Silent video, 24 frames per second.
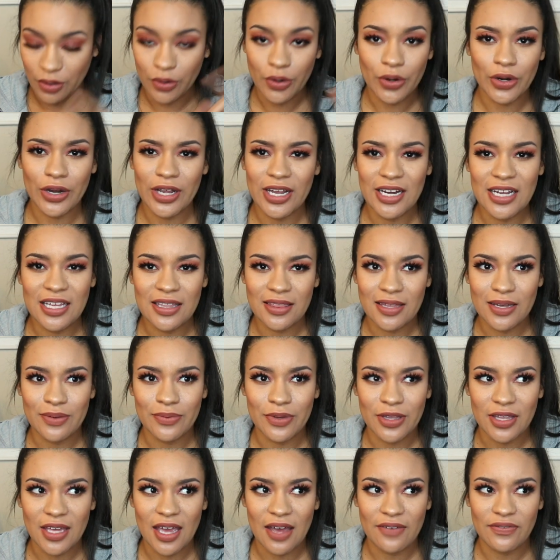Or anything
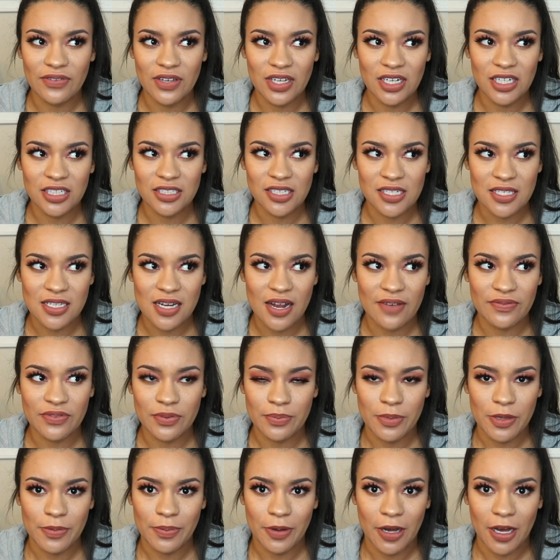with caffeine. It doesn't have
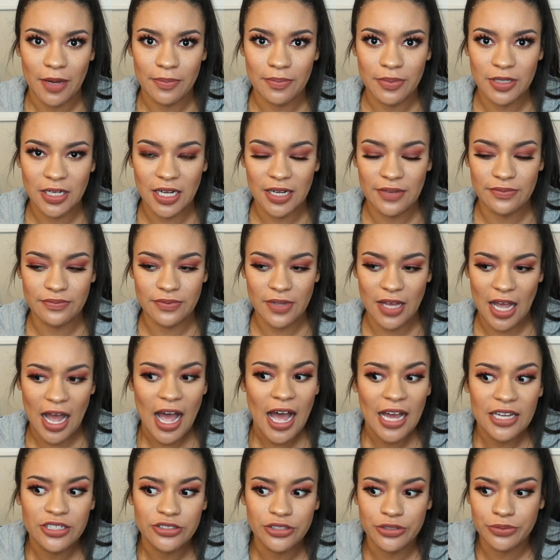to be pop, but
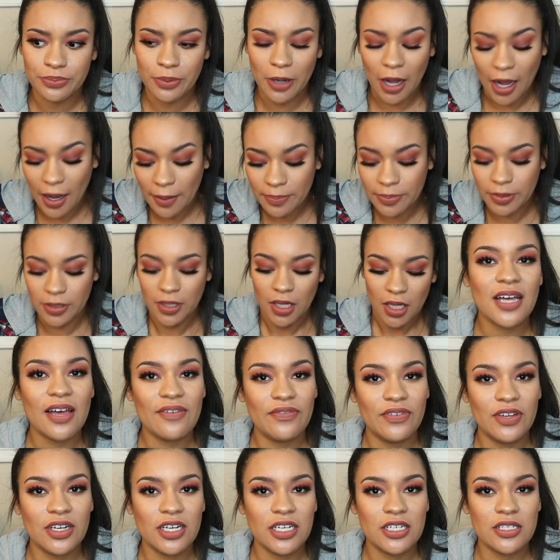I do pop.
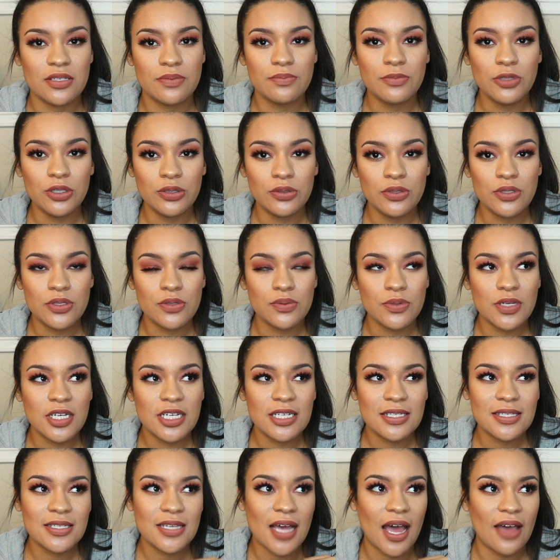11 is mood
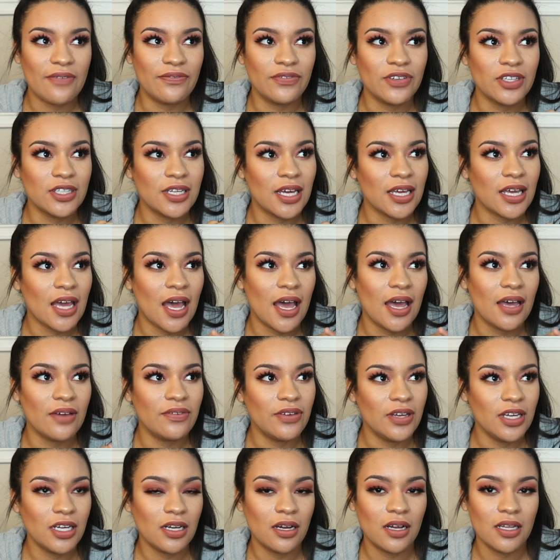swings. I feel like I
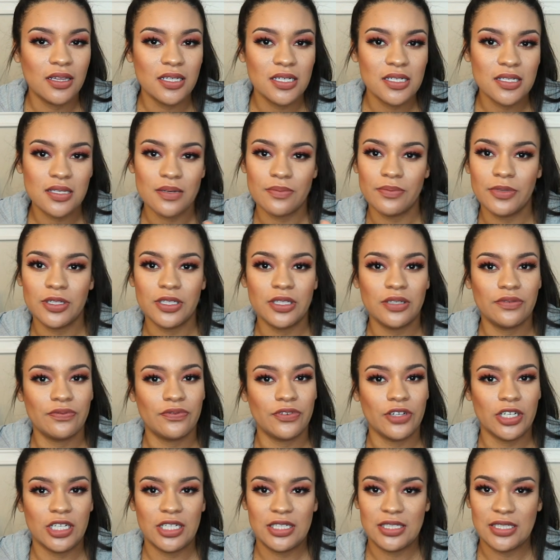have hit on this a
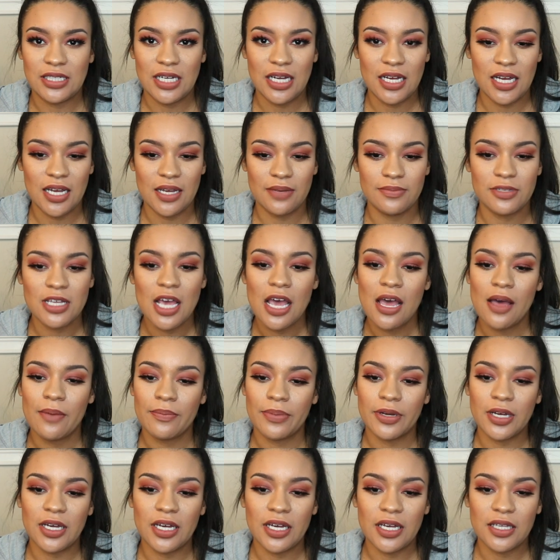million freaking times,
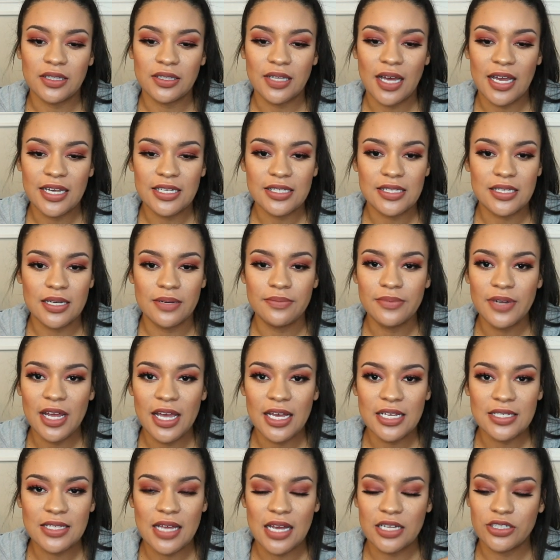but like some
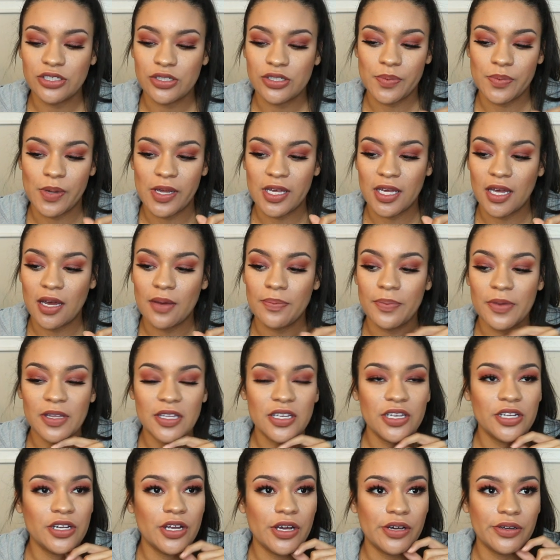days I wake up
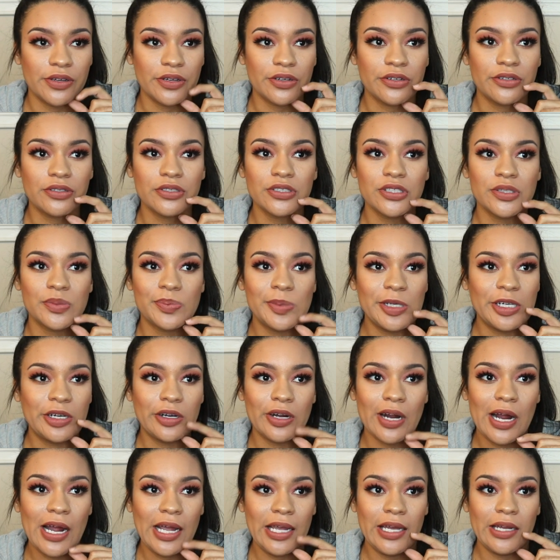and you know, your girl just be
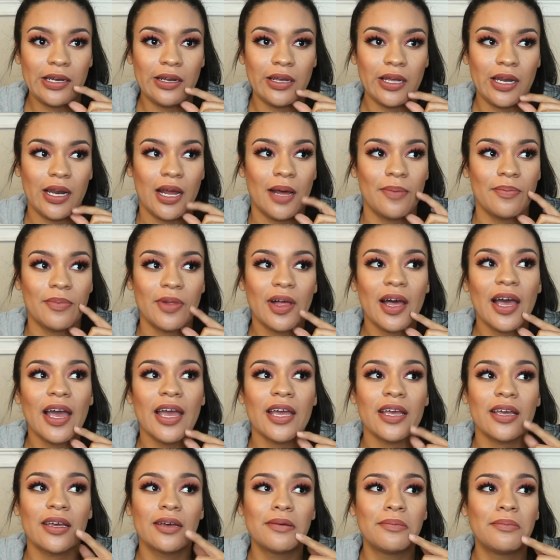crying and I'm
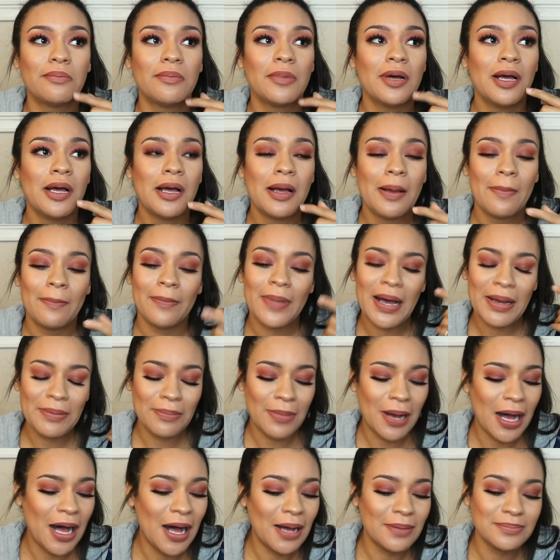like, my
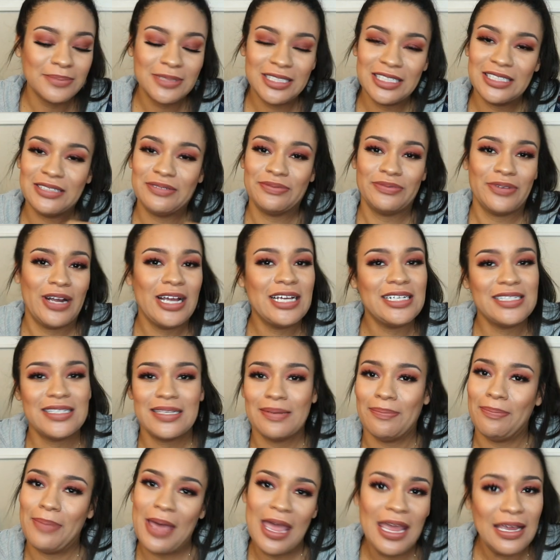mom didn't
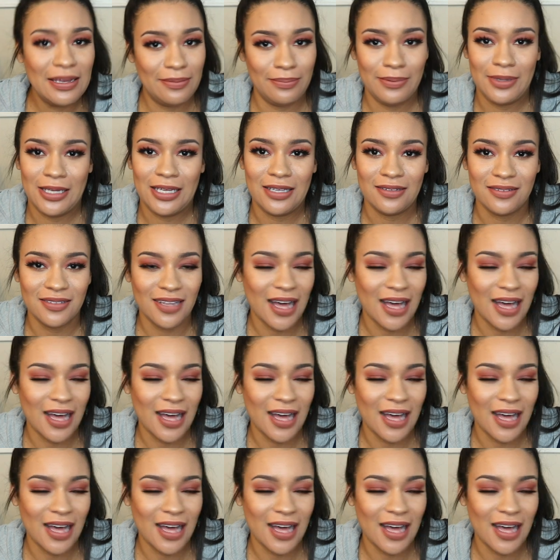raise a baby.